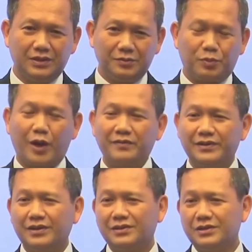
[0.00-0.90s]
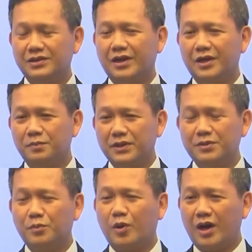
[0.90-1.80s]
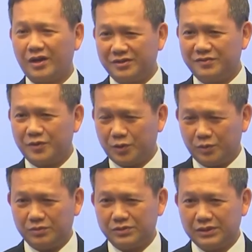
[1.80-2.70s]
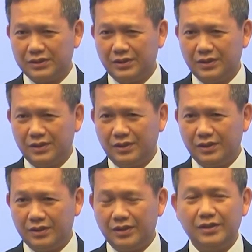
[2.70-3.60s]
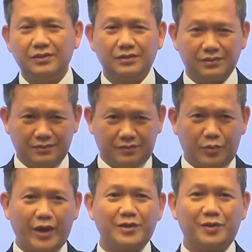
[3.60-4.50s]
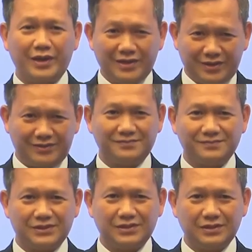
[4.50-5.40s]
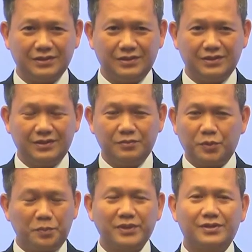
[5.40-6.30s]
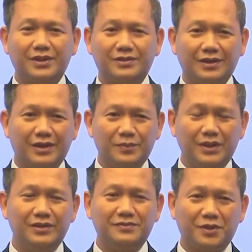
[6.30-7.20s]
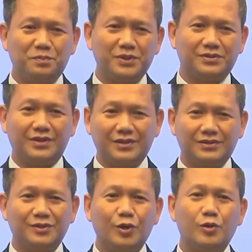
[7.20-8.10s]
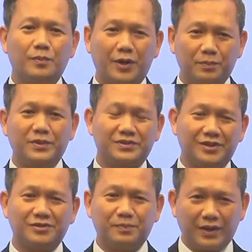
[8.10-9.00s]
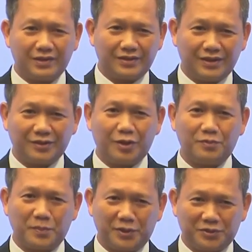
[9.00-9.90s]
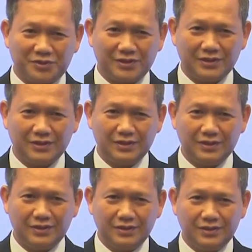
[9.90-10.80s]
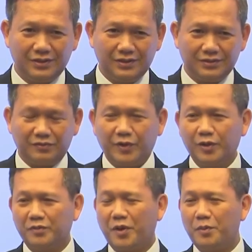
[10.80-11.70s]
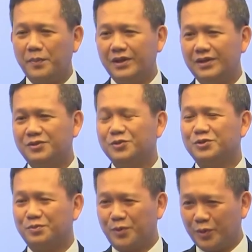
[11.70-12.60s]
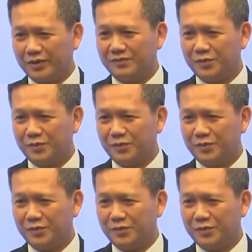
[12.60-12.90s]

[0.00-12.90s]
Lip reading: The private sector can be a more active role in regulating. For business, I believe that business know about business better than governments. The role of government is to support.